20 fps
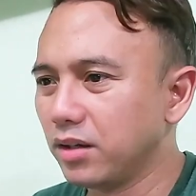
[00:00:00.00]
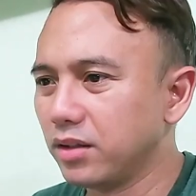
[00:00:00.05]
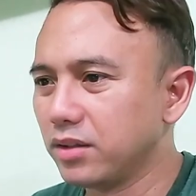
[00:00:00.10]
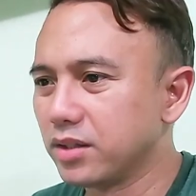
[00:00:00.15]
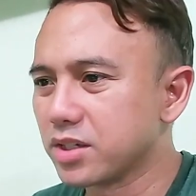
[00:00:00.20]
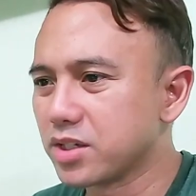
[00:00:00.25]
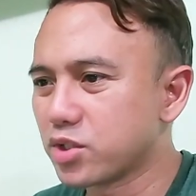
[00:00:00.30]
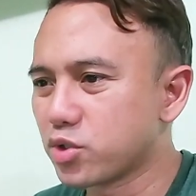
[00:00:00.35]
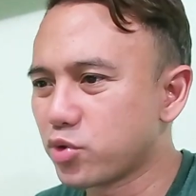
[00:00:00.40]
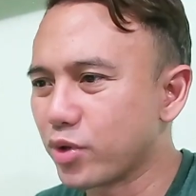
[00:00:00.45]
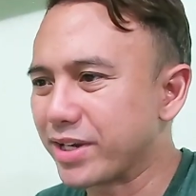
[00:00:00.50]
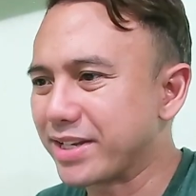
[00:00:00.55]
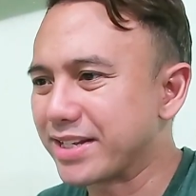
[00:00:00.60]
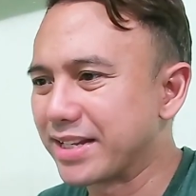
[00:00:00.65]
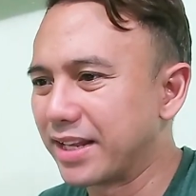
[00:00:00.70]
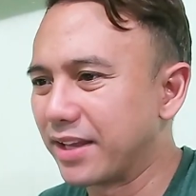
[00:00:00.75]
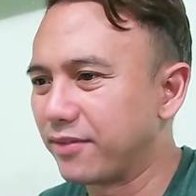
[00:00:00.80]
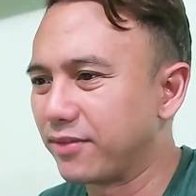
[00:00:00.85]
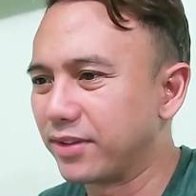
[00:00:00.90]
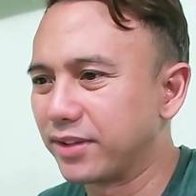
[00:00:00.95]
The
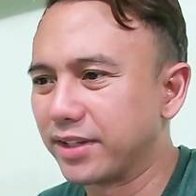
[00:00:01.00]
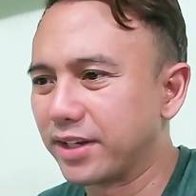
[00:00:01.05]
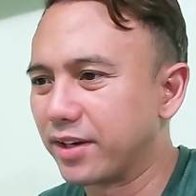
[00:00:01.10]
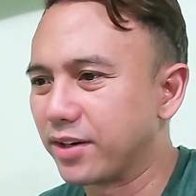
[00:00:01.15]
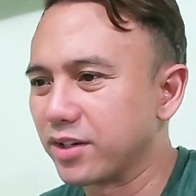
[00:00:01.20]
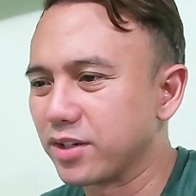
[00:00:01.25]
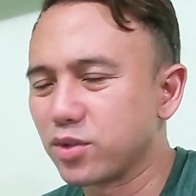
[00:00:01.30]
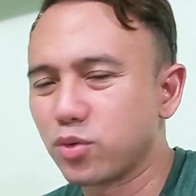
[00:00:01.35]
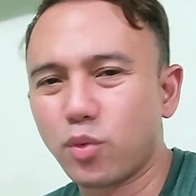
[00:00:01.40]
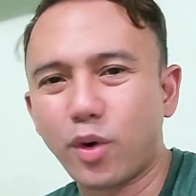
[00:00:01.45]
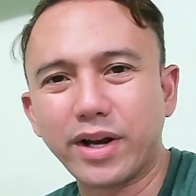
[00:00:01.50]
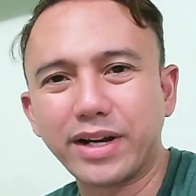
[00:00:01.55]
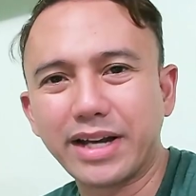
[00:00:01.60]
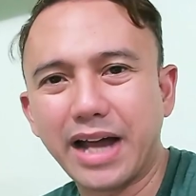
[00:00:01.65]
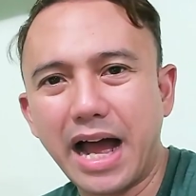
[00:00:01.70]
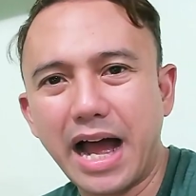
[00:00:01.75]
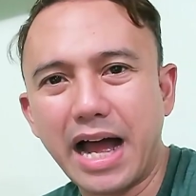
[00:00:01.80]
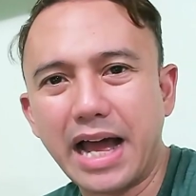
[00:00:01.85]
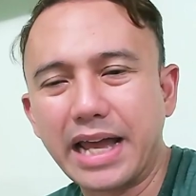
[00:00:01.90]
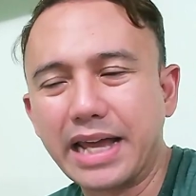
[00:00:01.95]
stress level there is quite
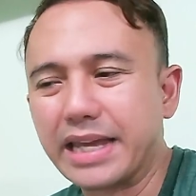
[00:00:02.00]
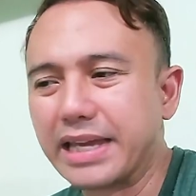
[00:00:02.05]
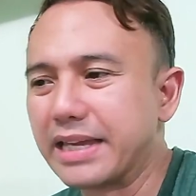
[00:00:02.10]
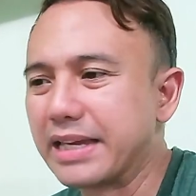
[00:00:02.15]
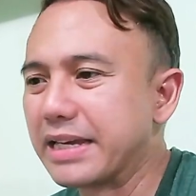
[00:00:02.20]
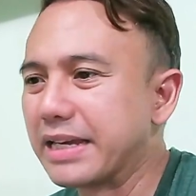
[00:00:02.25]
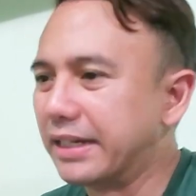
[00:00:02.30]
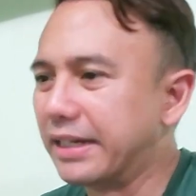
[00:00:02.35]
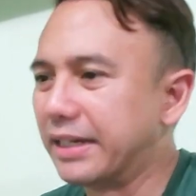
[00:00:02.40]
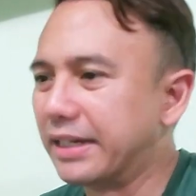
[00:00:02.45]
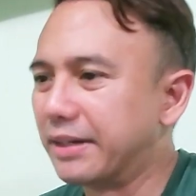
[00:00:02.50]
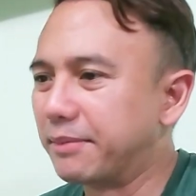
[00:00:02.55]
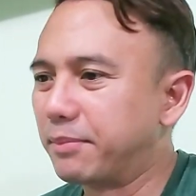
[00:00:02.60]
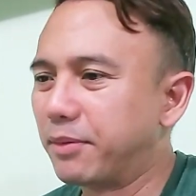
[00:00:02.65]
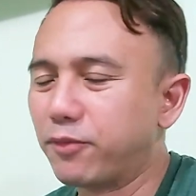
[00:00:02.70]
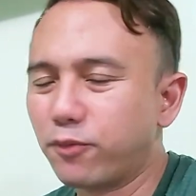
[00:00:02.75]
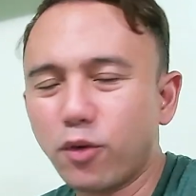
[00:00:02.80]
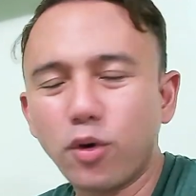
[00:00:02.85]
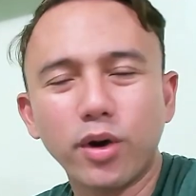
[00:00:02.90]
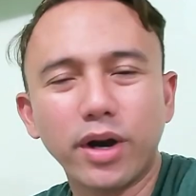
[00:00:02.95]
high. And
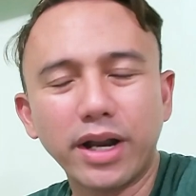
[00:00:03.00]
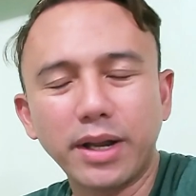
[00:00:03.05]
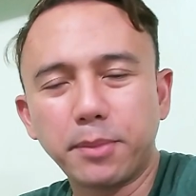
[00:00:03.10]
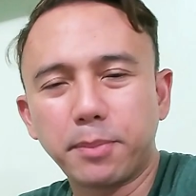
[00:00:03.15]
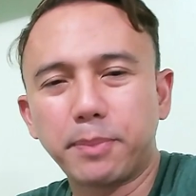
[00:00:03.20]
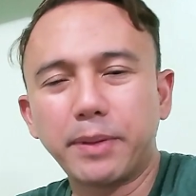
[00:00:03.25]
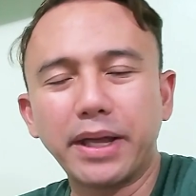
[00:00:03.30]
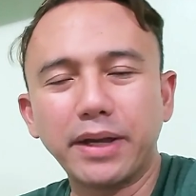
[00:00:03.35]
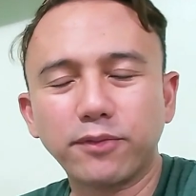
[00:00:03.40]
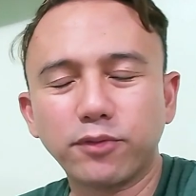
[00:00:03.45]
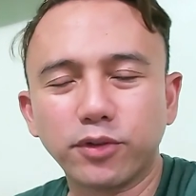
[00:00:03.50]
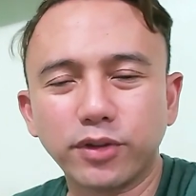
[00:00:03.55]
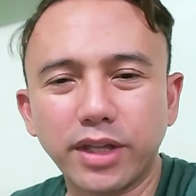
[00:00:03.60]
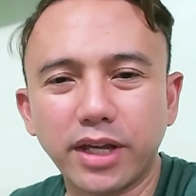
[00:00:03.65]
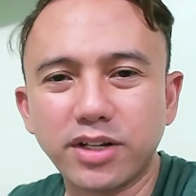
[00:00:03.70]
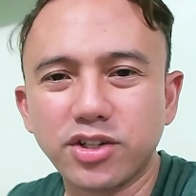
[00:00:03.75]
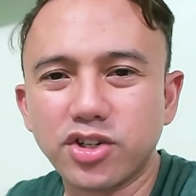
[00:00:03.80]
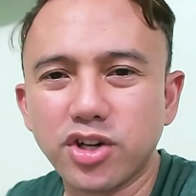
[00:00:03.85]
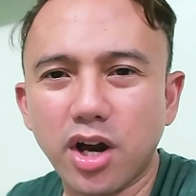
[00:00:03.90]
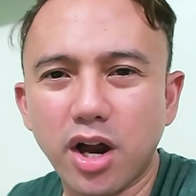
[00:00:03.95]
before I applied for
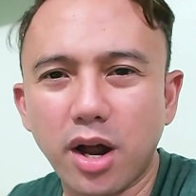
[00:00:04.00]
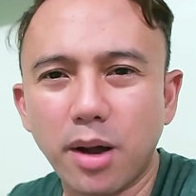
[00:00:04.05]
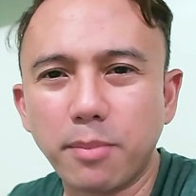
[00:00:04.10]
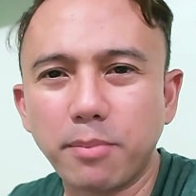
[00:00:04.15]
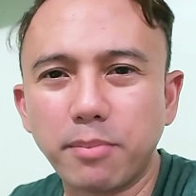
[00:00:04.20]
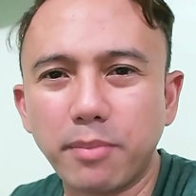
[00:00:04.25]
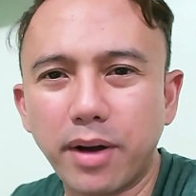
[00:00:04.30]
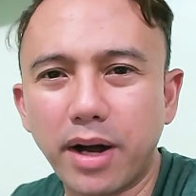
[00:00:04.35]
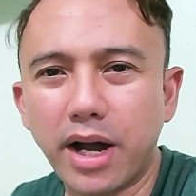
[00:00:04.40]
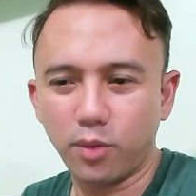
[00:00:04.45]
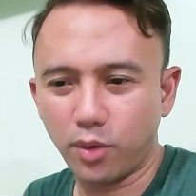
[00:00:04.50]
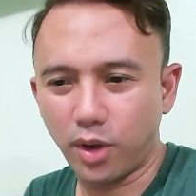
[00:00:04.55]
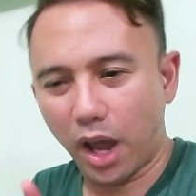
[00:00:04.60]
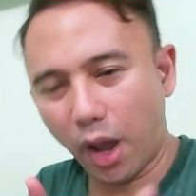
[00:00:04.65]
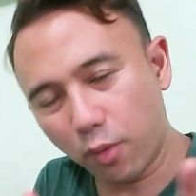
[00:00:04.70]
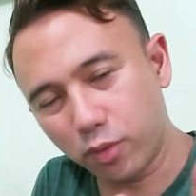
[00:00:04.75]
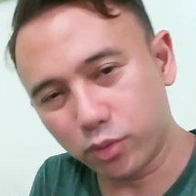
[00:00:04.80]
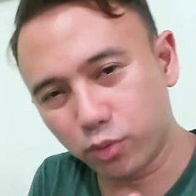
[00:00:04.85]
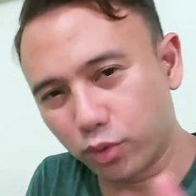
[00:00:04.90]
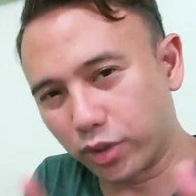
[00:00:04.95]
that job,
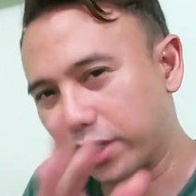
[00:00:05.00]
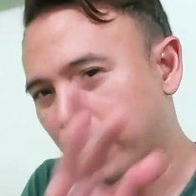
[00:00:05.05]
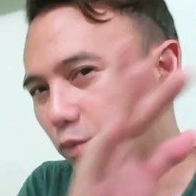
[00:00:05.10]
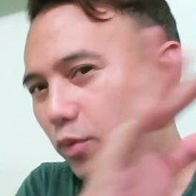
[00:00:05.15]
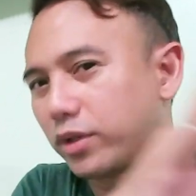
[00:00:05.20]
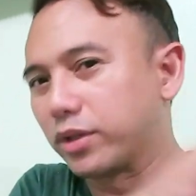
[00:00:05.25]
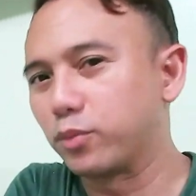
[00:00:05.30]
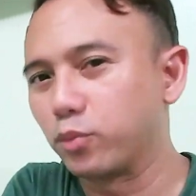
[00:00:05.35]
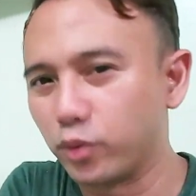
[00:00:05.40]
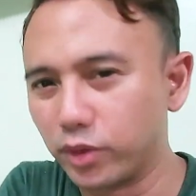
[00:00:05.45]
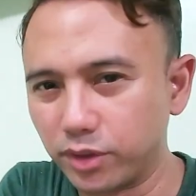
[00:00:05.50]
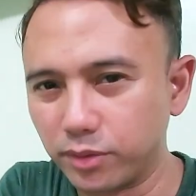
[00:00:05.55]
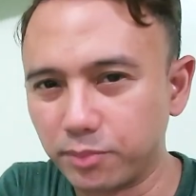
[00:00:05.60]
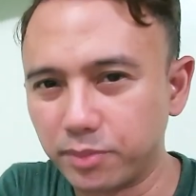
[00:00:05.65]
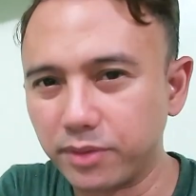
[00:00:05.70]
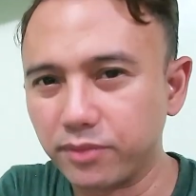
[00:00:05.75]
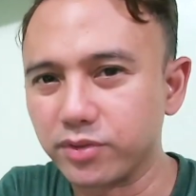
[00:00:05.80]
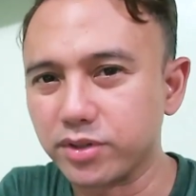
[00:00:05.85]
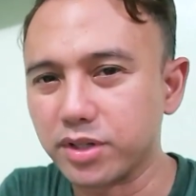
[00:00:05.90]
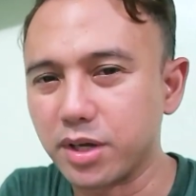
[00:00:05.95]
I was working with the
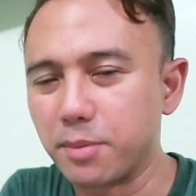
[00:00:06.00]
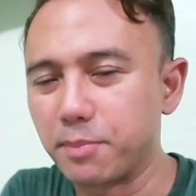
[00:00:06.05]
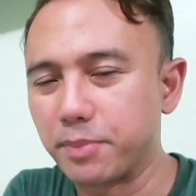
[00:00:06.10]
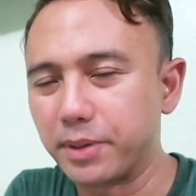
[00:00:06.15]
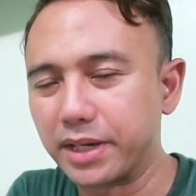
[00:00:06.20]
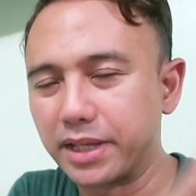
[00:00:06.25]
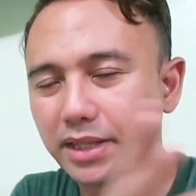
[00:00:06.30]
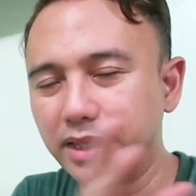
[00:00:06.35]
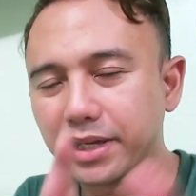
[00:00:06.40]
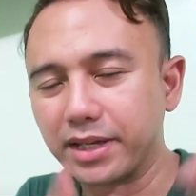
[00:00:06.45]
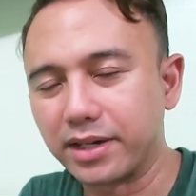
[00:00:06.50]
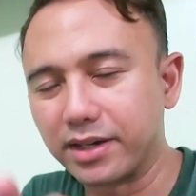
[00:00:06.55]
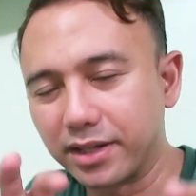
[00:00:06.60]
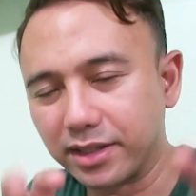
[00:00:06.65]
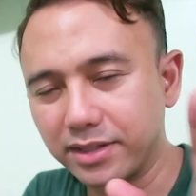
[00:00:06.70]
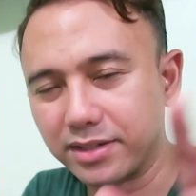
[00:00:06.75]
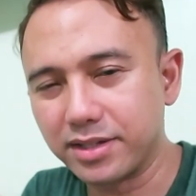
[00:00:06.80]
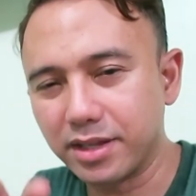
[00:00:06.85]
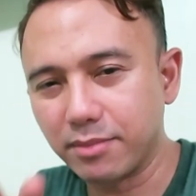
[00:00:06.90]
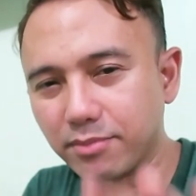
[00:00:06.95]
previous company. Then
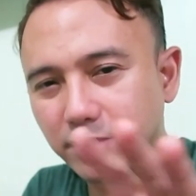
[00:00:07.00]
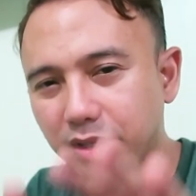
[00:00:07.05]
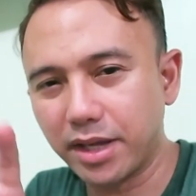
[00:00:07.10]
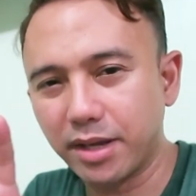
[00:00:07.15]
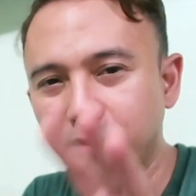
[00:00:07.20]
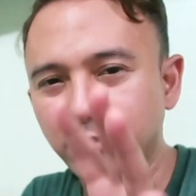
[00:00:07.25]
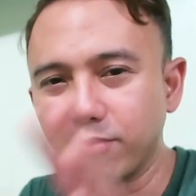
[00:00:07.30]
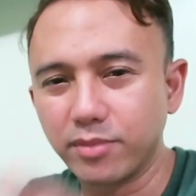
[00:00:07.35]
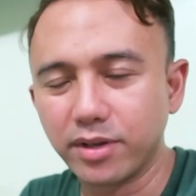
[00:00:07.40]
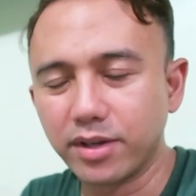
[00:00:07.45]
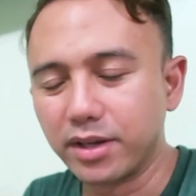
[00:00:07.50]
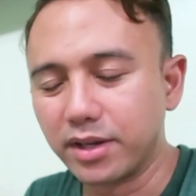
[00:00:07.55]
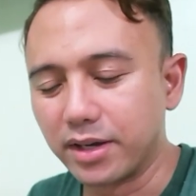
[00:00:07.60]
at the same time,